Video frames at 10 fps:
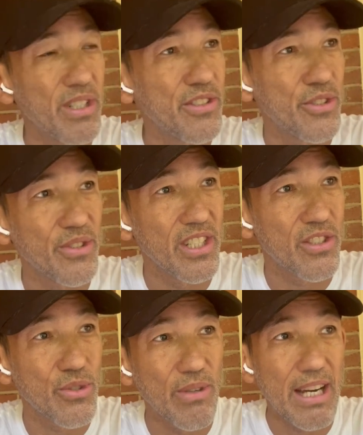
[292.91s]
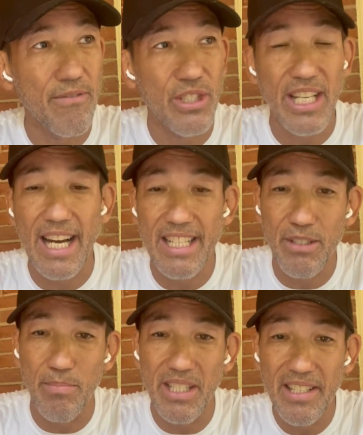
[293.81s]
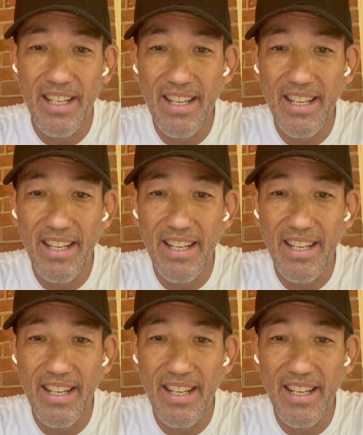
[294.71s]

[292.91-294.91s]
a jiu-jitsu advertisement.